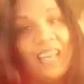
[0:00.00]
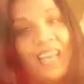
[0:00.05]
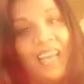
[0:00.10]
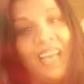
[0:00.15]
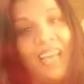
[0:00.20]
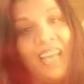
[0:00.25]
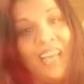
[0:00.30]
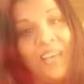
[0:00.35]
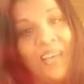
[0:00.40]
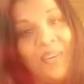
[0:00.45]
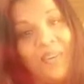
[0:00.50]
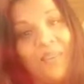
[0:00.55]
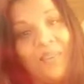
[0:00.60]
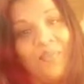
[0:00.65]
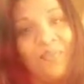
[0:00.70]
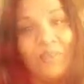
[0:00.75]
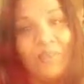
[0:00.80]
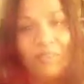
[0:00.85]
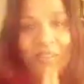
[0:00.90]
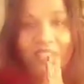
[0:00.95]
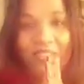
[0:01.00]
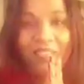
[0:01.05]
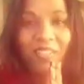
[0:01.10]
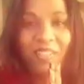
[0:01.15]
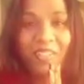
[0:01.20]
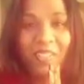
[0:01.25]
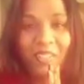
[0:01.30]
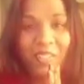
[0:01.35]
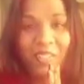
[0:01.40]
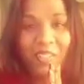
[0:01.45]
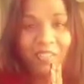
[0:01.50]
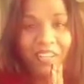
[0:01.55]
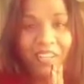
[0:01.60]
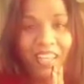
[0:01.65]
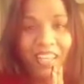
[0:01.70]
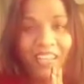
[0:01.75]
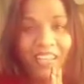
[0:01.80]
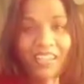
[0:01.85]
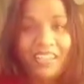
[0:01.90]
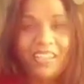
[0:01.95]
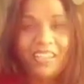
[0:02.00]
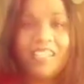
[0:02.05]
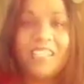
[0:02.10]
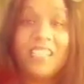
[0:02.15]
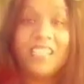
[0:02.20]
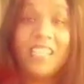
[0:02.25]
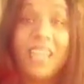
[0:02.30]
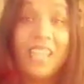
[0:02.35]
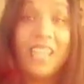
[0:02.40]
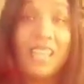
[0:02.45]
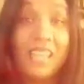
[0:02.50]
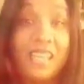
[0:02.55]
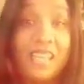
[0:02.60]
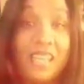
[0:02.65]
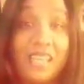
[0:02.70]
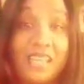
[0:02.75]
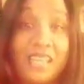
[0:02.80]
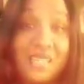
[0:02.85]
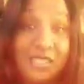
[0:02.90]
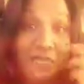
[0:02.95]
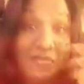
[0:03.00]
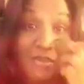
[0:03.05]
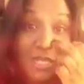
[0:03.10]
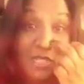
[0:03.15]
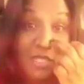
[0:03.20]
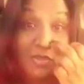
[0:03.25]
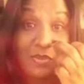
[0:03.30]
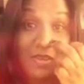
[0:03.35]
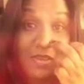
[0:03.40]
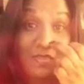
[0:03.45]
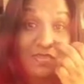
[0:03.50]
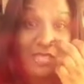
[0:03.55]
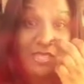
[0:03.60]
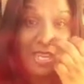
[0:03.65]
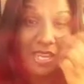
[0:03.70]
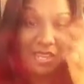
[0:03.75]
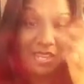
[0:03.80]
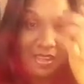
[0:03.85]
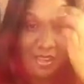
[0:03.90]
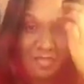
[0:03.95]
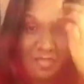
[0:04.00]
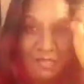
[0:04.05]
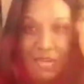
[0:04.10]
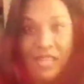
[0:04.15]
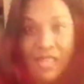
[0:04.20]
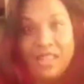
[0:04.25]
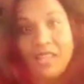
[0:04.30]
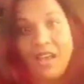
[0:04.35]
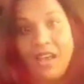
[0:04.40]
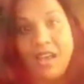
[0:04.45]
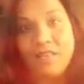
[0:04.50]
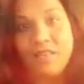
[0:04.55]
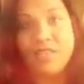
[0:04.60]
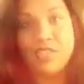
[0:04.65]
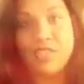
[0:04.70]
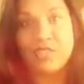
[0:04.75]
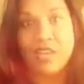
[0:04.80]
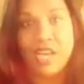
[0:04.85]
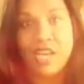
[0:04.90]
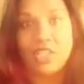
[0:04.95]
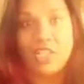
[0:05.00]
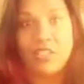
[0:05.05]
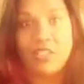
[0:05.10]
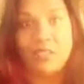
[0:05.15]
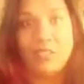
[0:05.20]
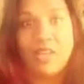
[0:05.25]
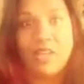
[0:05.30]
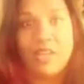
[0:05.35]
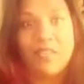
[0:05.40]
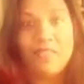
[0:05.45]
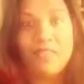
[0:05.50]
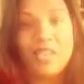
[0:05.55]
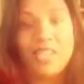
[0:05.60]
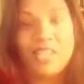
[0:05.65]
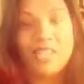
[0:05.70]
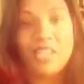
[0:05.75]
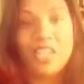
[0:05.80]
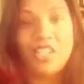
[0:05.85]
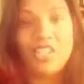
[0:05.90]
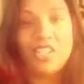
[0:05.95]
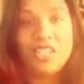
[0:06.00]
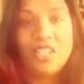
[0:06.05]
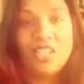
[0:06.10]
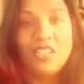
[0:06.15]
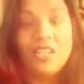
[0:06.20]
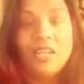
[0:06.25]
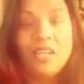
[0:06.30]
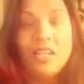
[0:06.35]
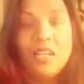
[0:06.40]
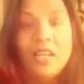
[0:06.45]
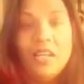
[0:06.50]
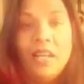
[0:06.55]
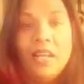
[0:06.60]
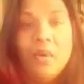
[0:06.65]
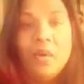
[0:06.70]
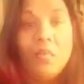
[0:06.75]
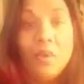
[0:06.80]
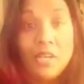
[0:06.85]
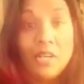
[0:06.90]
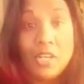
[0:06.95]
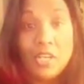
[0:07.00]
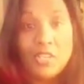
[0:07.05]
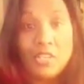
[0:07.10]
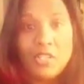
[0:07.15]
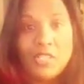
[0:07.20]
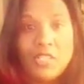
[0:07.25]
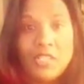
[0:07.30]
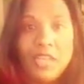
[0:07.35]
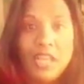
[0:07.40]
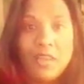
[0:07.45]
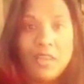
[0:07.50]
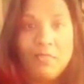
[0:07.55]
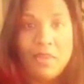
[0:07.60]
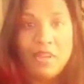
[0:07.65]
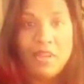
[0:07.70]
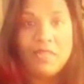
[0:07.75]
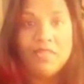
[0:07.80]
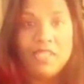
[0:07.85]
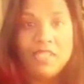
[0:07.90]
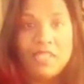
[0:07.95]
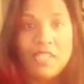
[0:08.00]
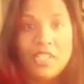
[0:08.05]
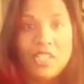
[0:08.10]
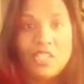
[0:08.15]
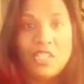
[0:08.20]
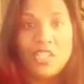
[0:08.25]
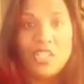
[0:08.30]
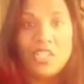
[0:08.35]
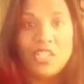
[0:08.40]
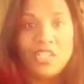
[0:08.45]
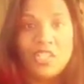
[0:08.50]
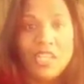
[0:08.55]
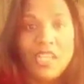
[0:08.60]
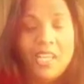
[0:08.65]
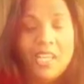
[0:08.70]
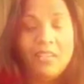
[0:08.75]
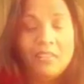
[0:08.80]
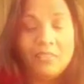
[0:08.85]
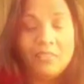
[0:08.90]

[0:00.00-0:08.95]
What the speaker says: Hello, my beautiful co-creators. Today is my 12th day of my Law of Attraction Manifestation 100-day manifestation journey.